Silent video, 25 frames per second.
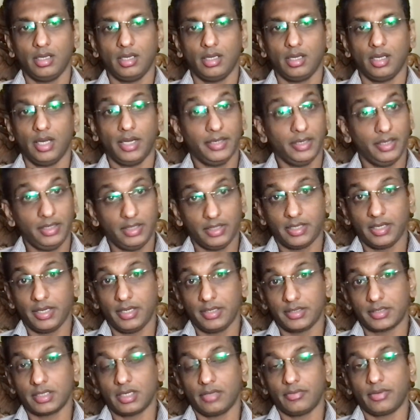At any
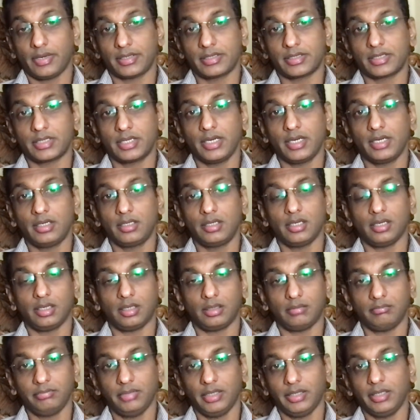case, never exceed the
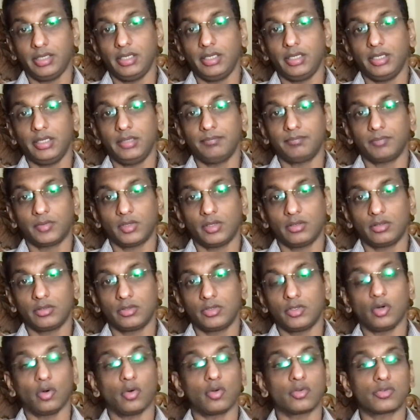daily
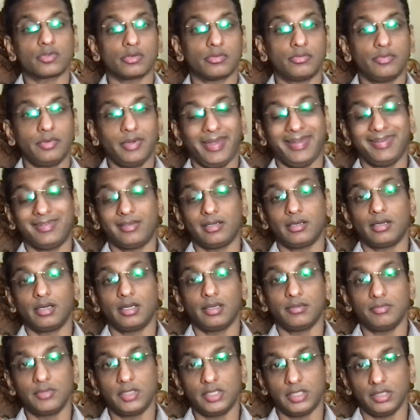dose of 800
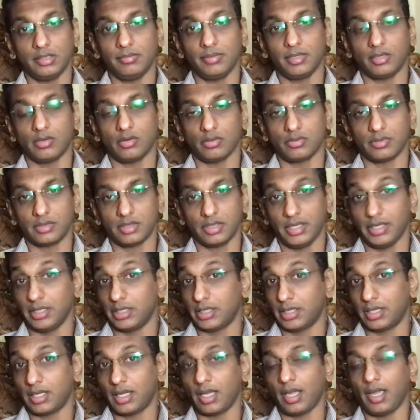mg, because
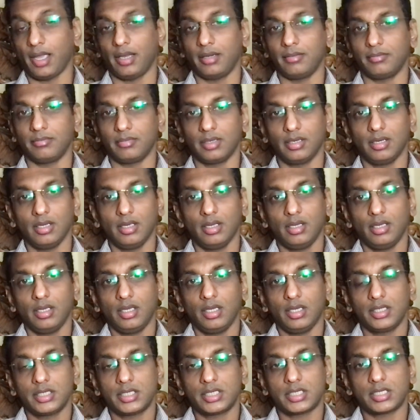it can
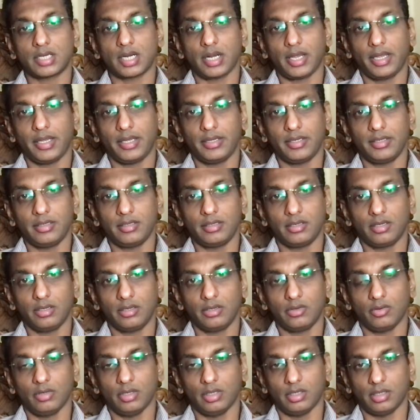strain
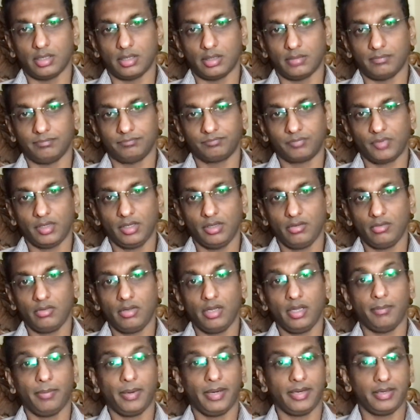your
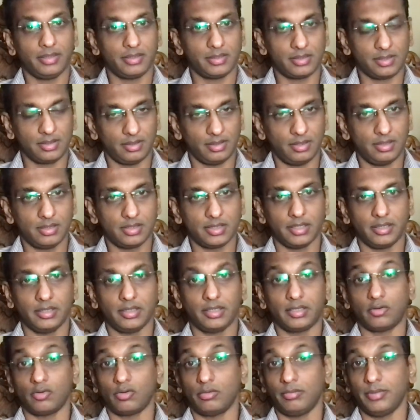hepatic cells, and
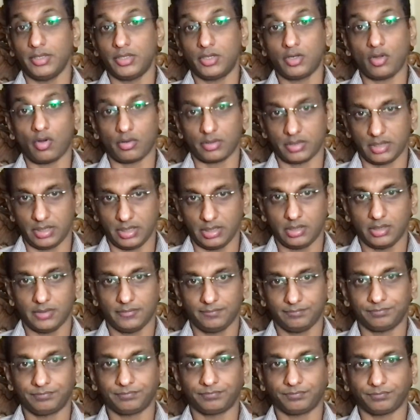it could be toxic,
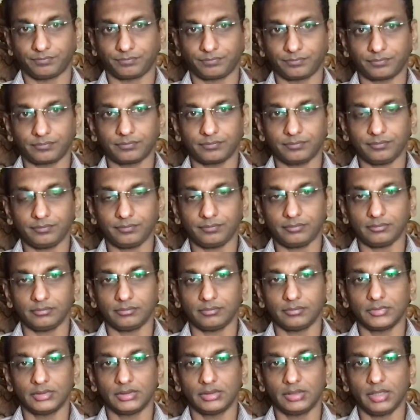
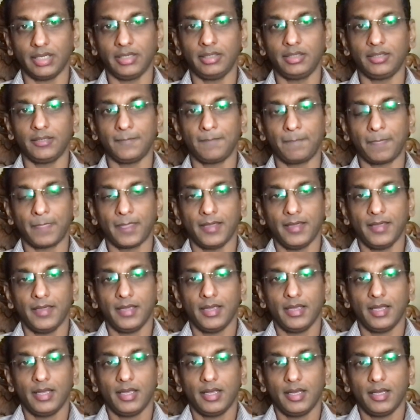right?
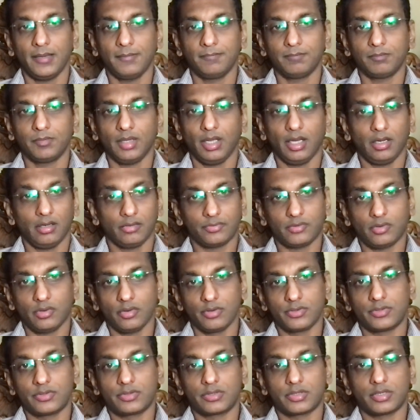And of
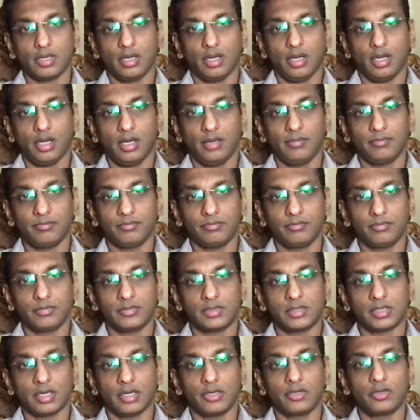course,
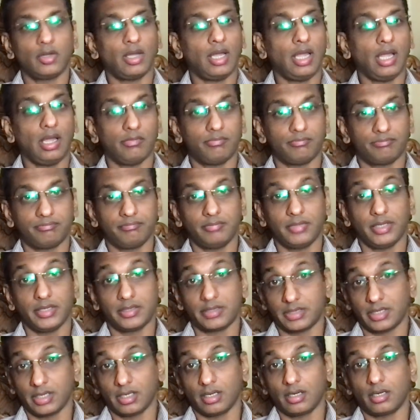try to have a
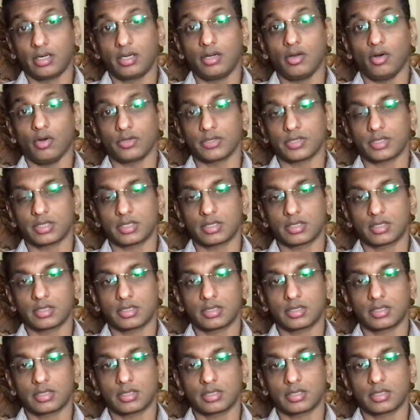single dose